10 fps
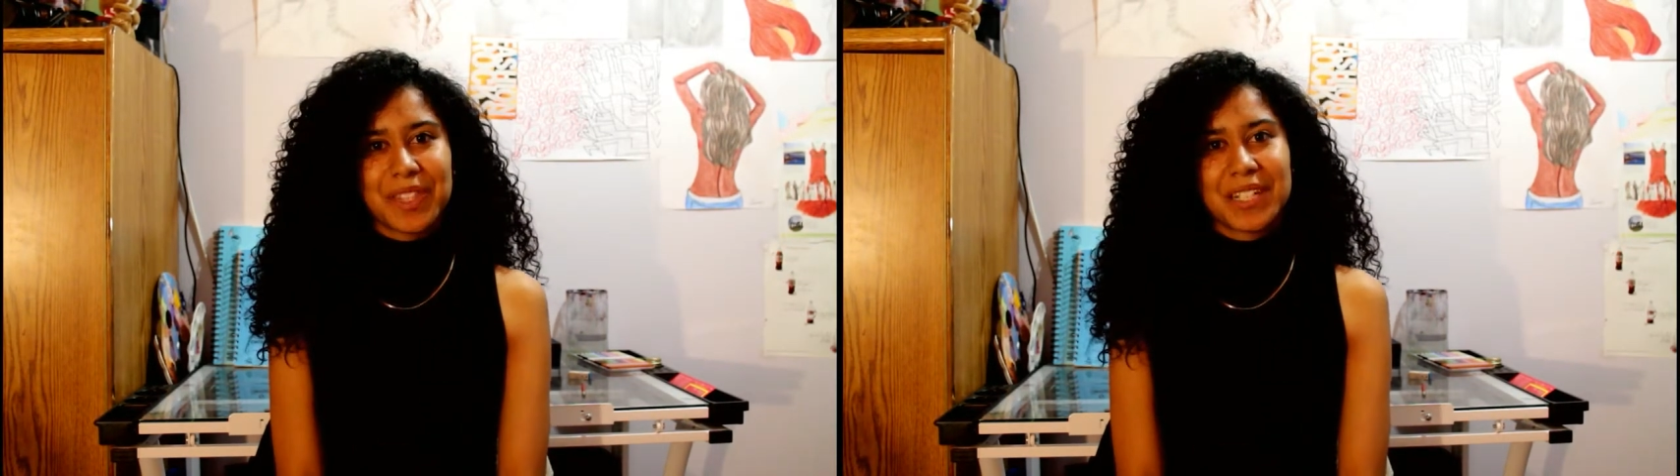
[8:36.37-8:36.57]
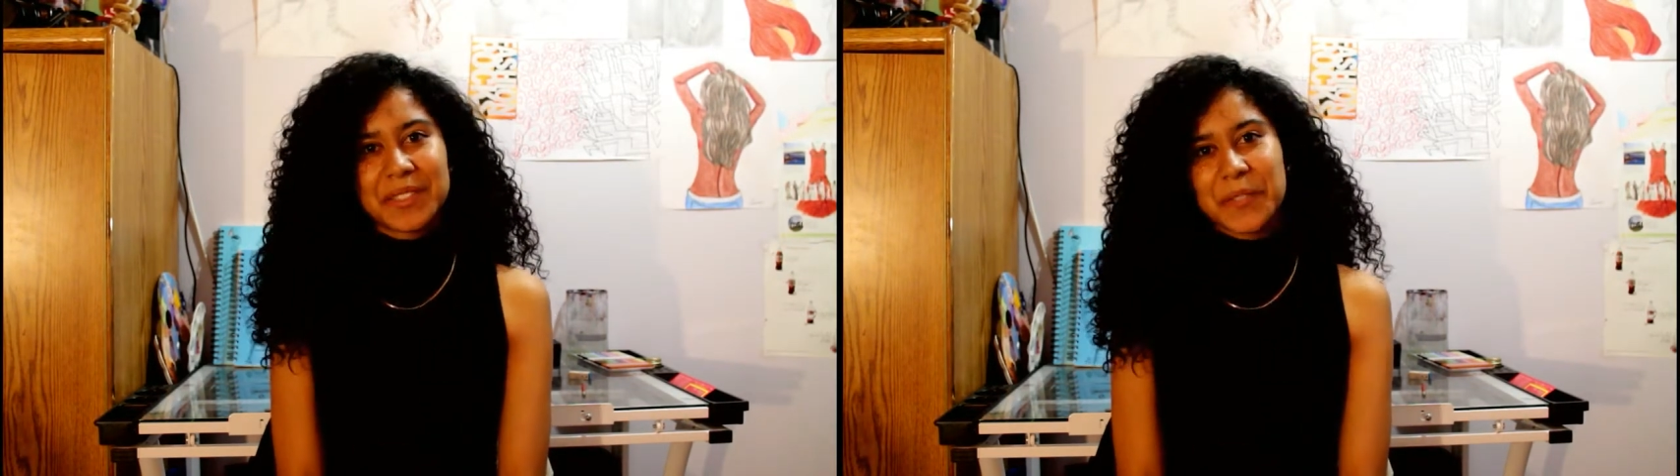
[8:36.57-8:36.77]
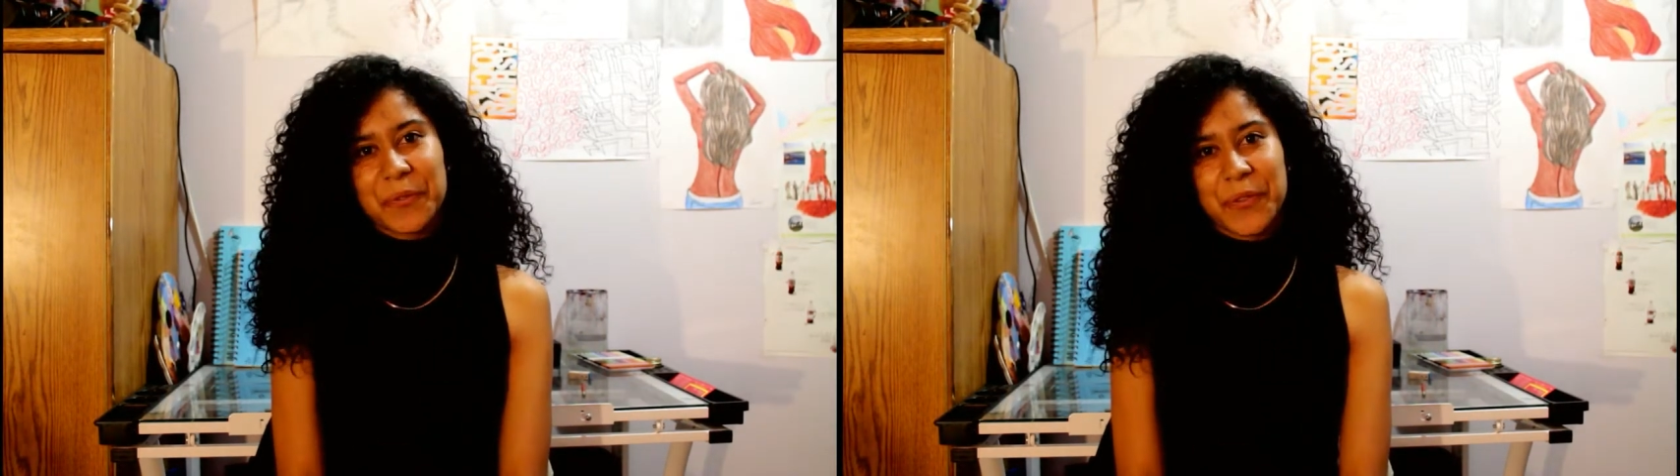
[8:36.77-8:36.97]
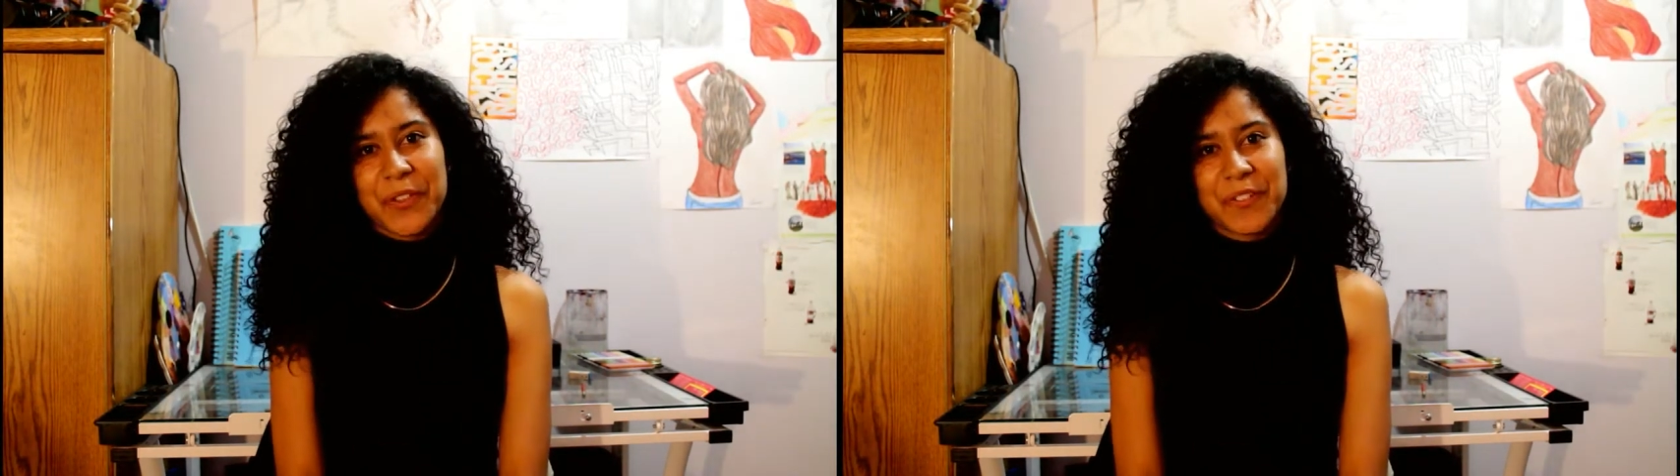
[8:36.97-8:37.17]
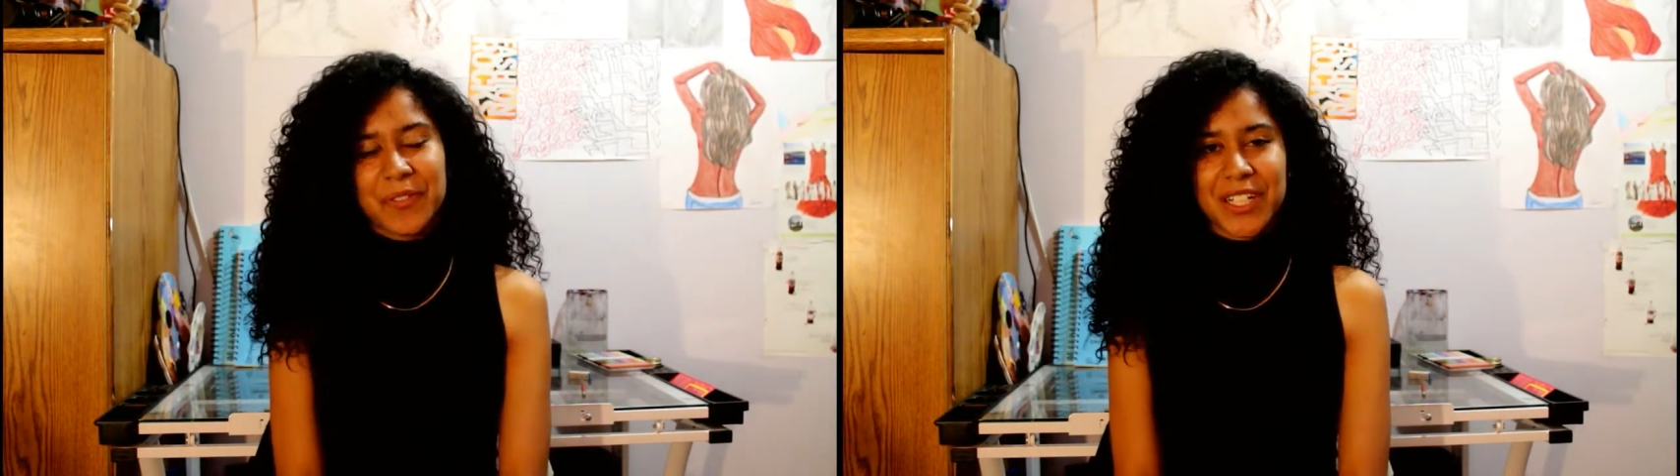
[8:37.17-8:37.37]
that's it for
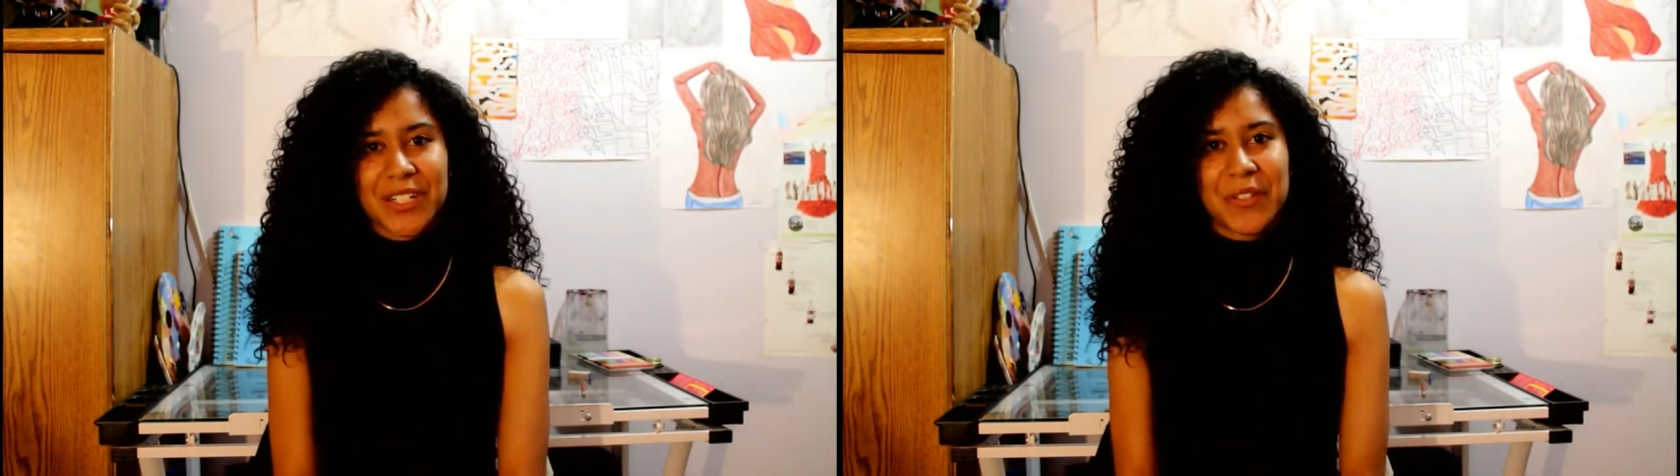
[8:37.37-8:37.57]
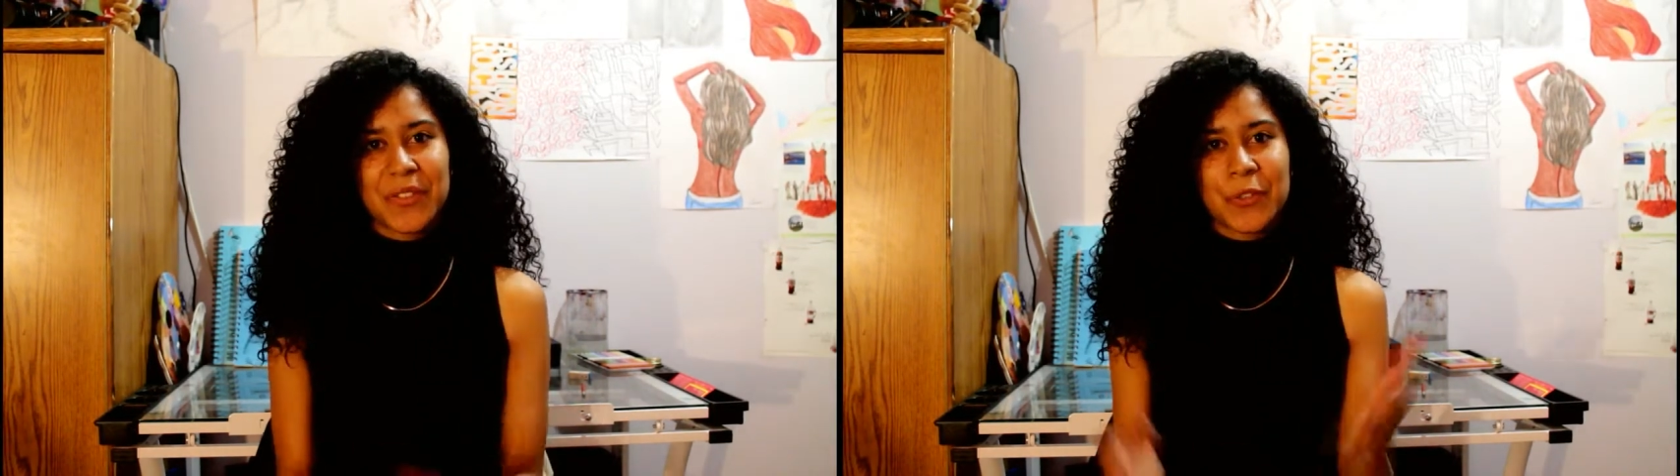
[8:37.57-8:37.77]
this video.